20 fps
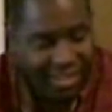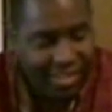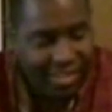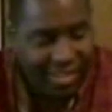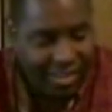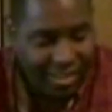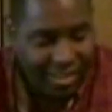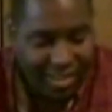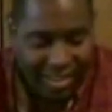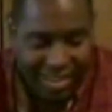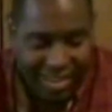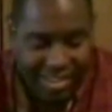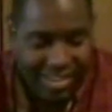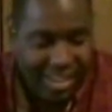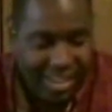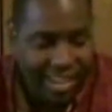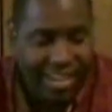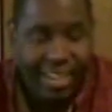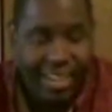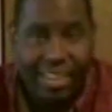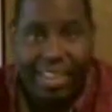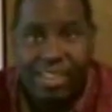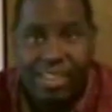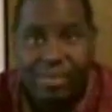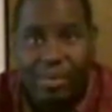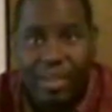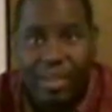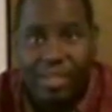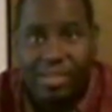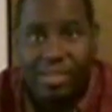noodling jugging,
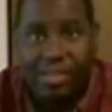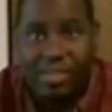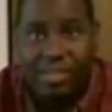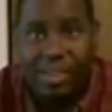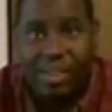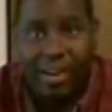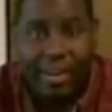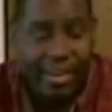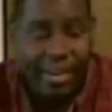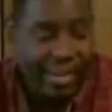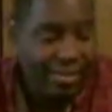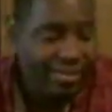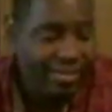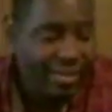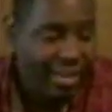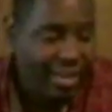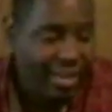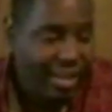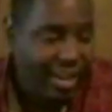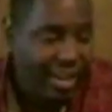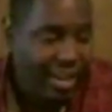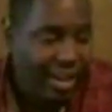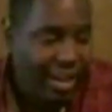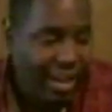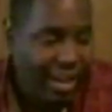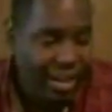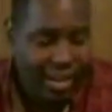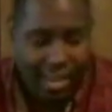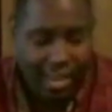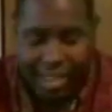this will get you started.
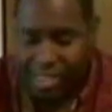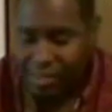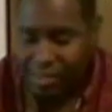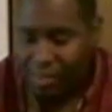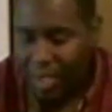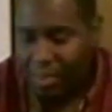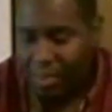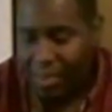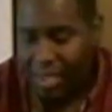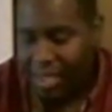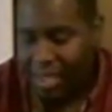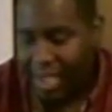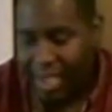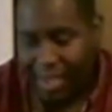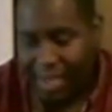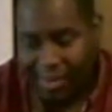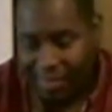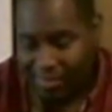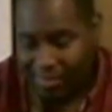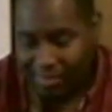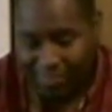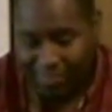It's maybe like